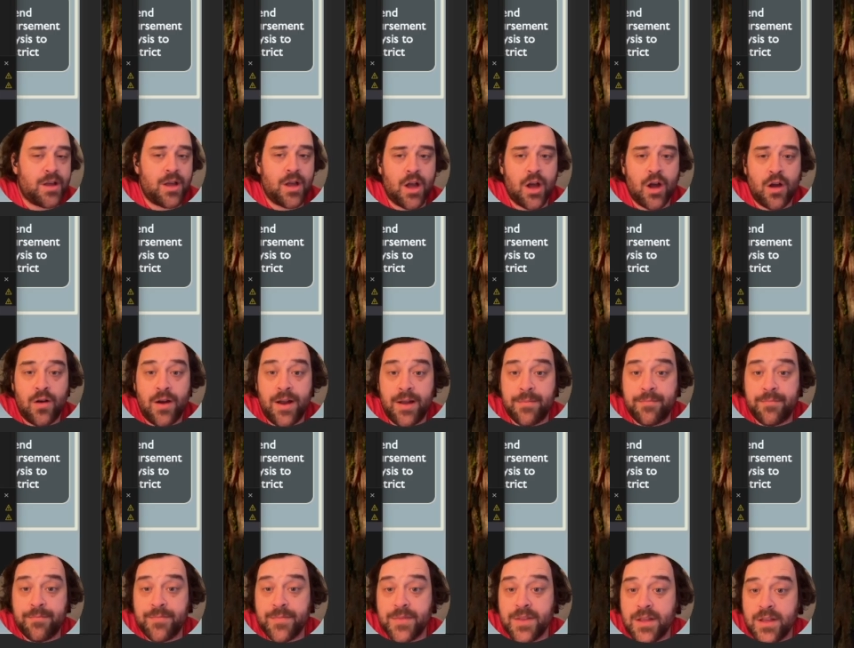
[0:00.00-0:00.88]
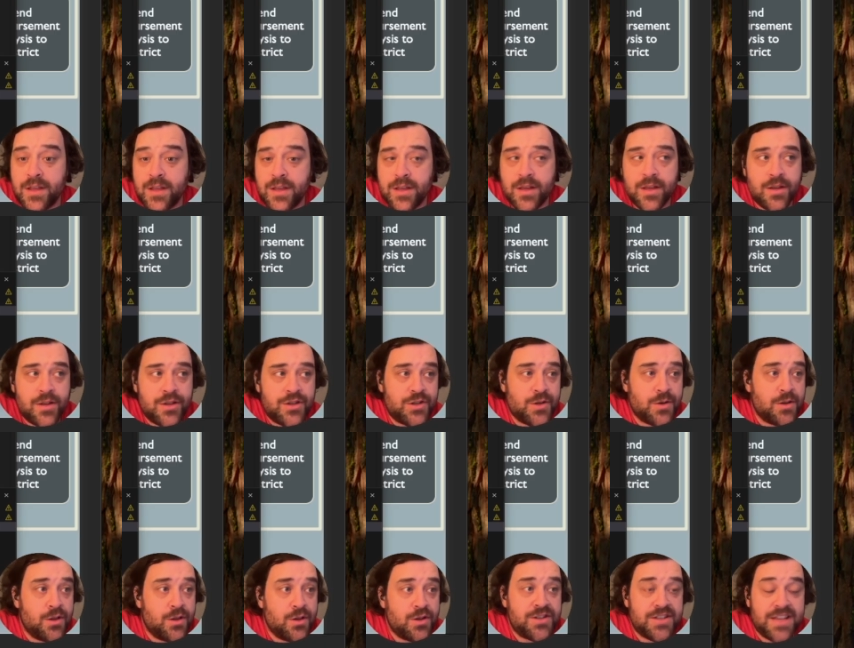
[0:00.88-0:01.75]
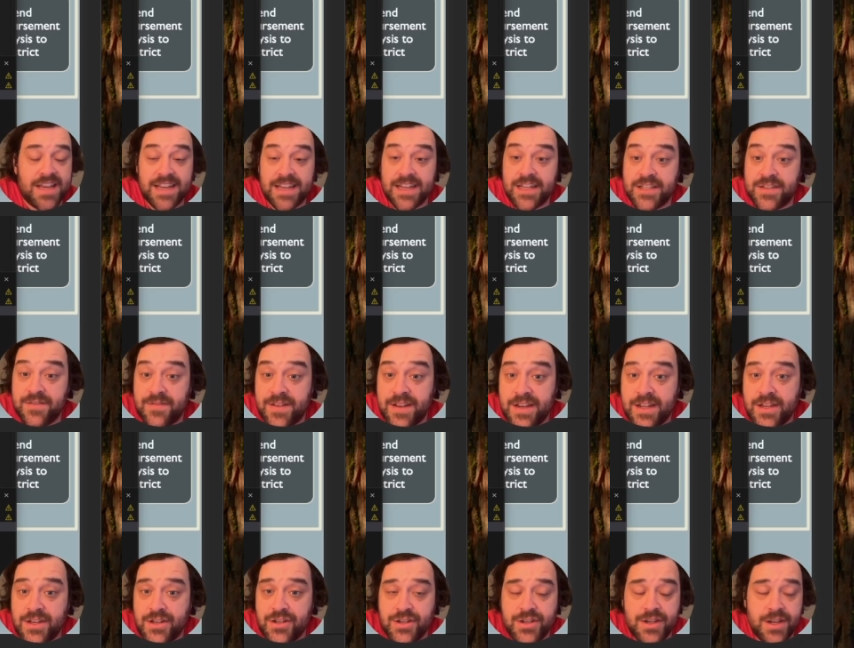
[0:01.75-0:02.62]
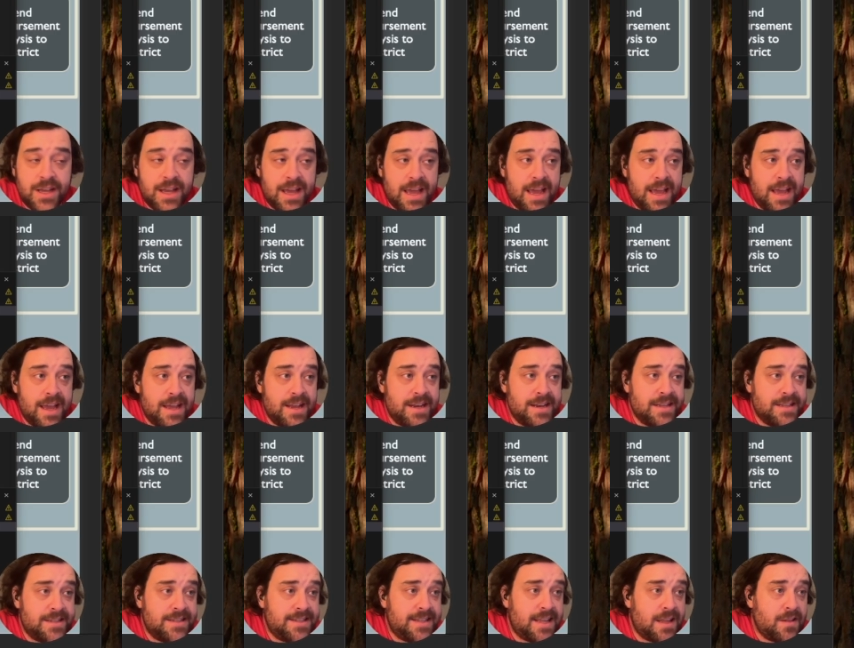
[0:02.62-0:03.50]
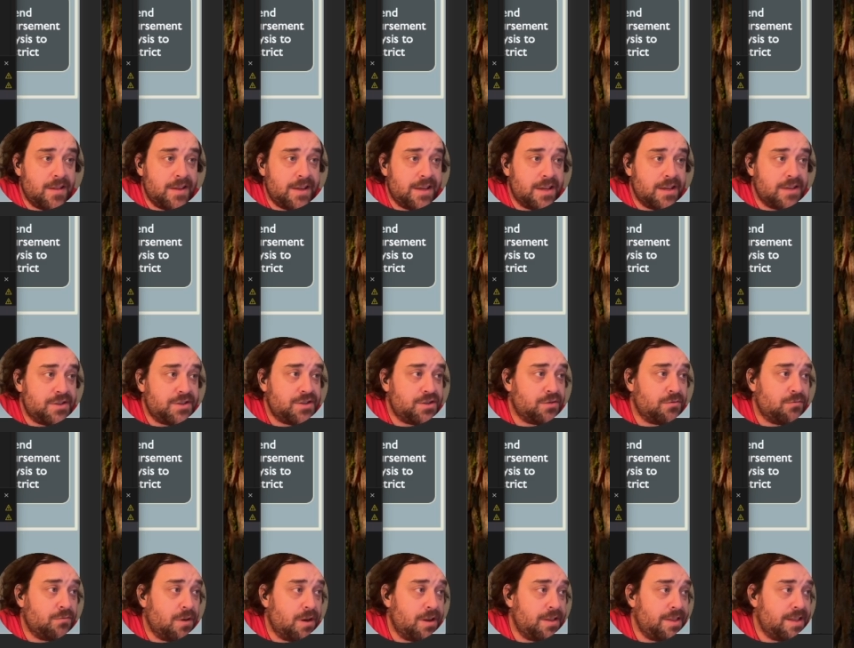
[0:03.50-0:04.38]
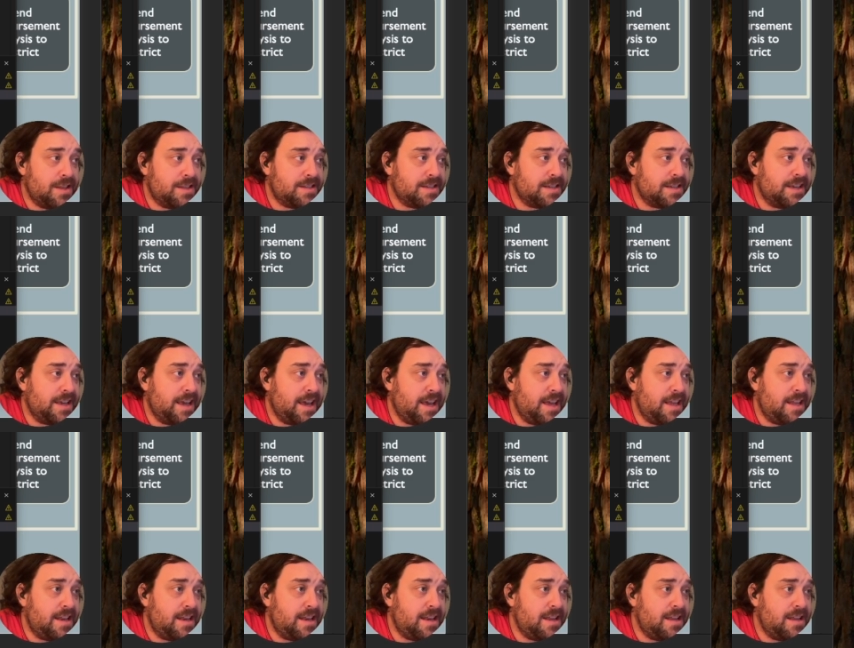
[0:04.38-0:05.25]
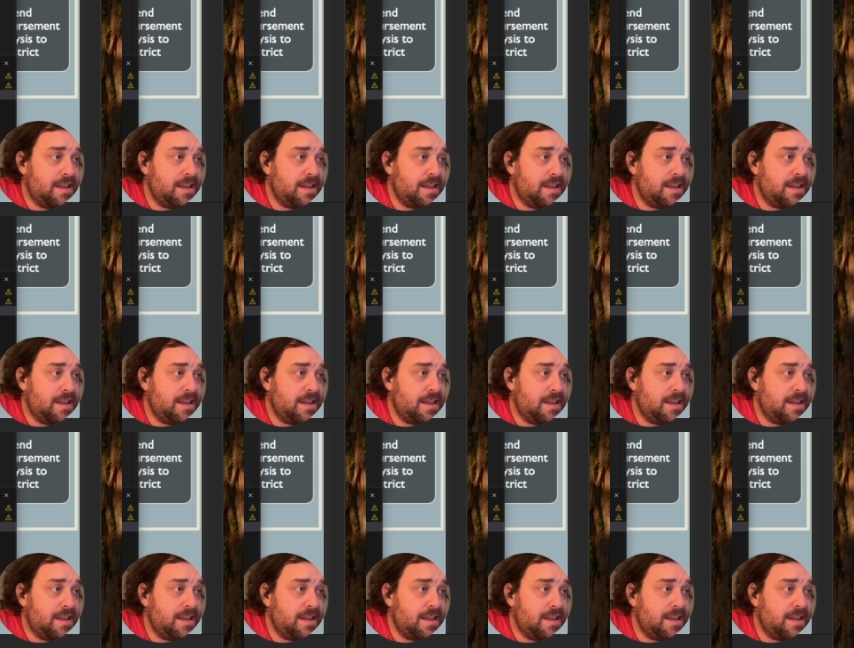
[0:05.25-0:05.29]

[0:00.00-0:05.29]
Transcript: All right, so it looks like it's finished, and it's telling us to run this again.